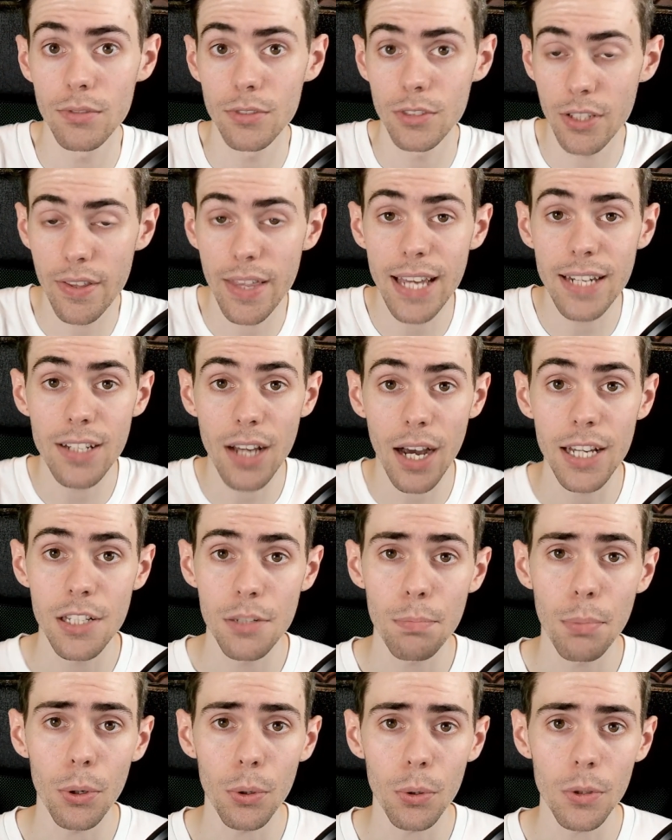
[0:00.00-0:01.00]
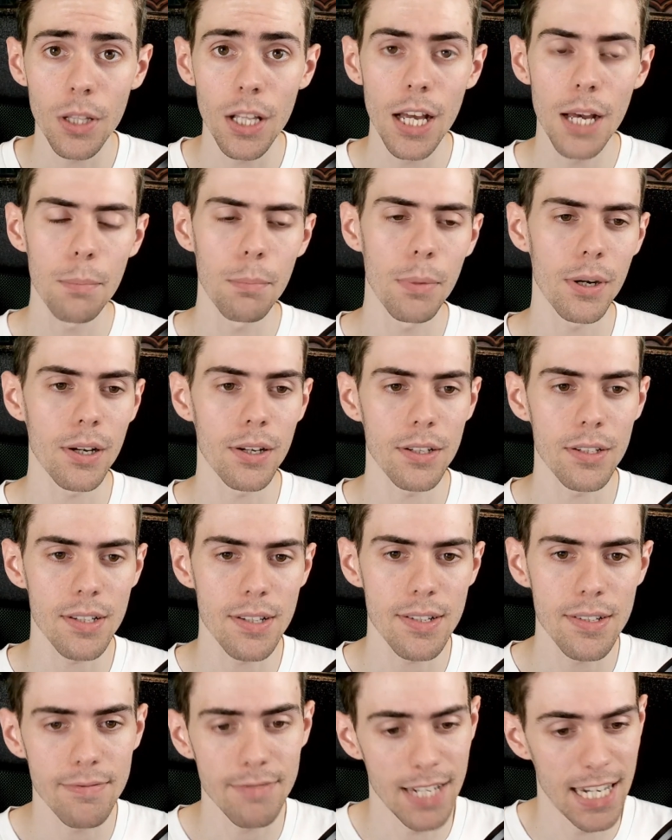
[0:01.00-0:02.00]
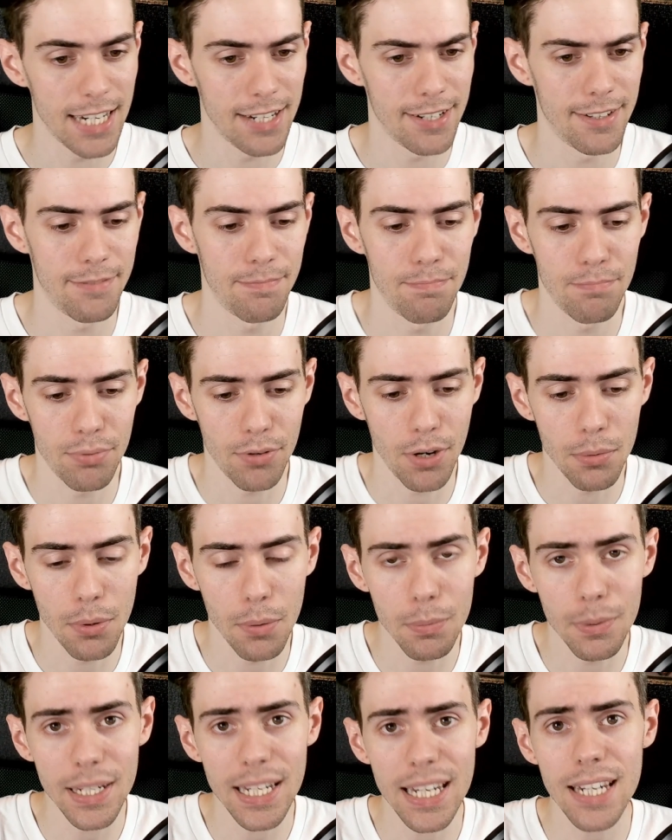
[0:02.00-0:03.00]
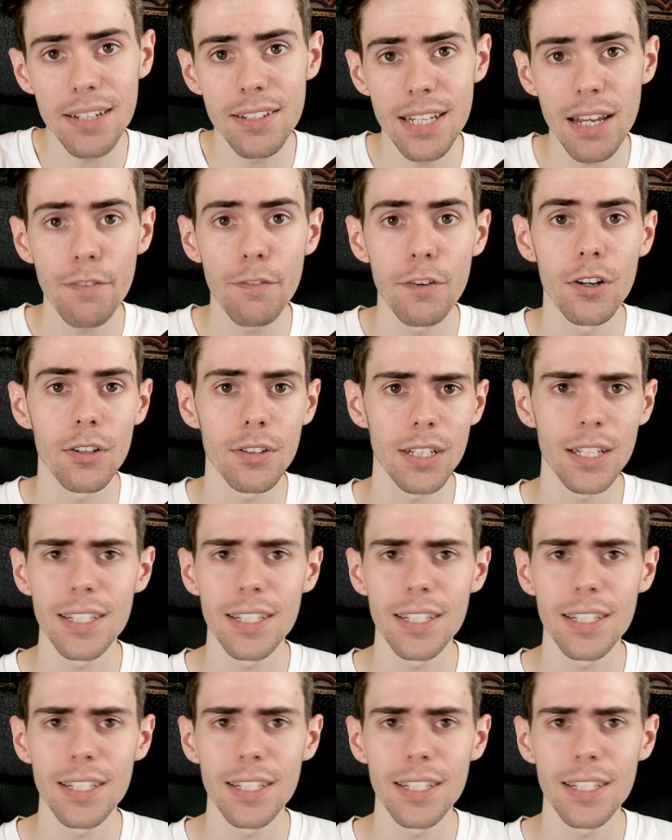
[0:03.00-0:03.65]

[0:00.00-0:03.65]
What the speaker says: to their dice pool, because it's probably difficult.